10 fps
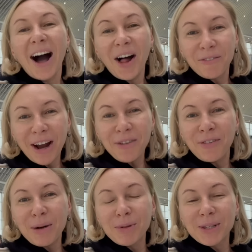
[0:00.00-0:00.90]
Alright,
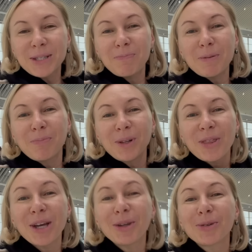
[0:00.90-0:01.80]
fabulous people,
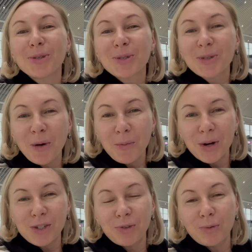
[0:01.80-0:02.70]
thank you so
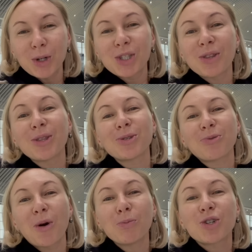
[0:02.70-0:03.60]
much for watching this
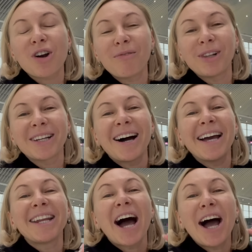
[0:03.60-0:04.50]
Rome travel
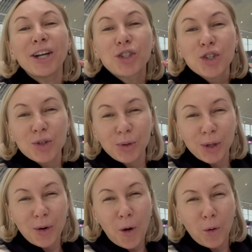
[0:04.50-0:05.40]
guide. I
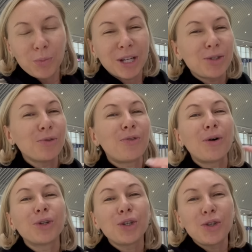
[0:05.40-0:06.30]
truly hope that you
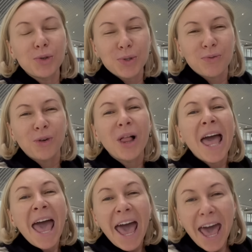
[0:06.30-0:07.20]
found it useful
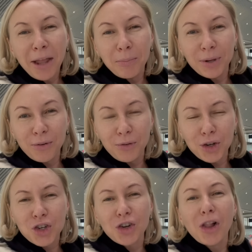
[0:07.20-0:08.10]
and
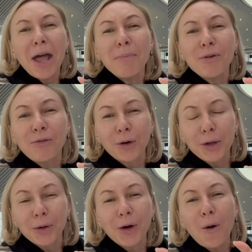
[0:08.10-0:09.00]
beneficial. And before
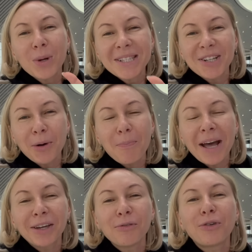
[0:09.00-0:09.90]
you go and start
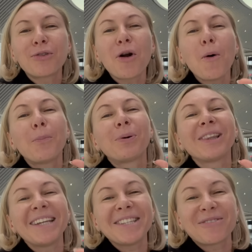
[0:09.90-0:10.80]
packing for Rome,
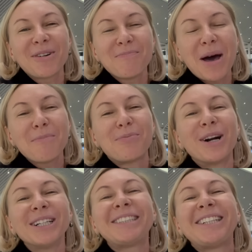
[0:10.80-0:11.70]
please
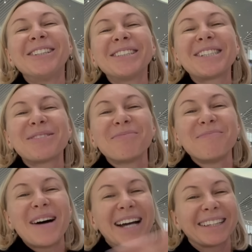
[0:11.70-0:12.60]
remember to
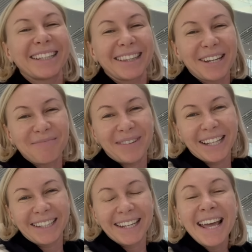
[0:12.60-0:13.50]
smack that like
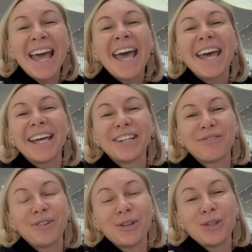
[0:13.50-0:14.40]
button. And
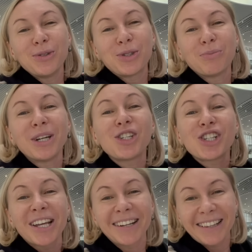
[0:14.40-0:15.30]
if you're new to my
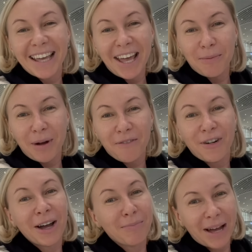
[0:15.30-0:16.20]
channel and my
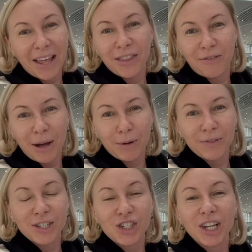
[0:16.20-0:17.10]
vibe, and the vibe of
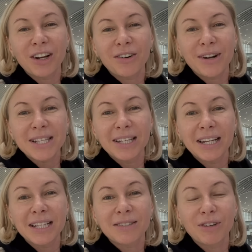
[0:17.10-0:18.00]
this channel
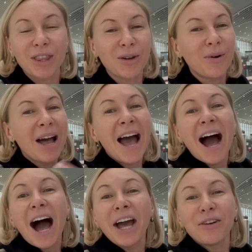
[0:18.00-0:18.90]
resonates with you,
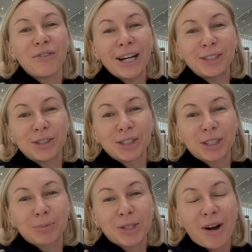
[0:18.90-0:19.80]
I invite you to
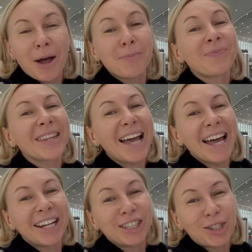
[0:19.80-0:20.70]
subscribe,
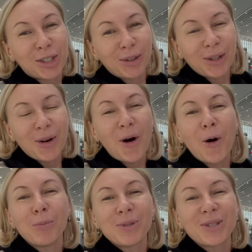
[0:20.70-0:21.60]
and I truly
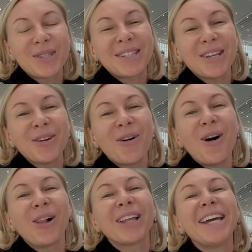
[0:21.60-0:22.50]
hope to see you
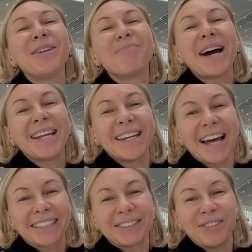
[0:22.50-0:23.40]
all in my
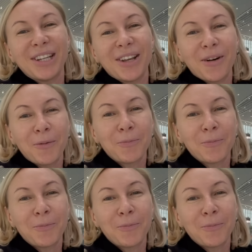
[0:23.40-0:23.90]
next video.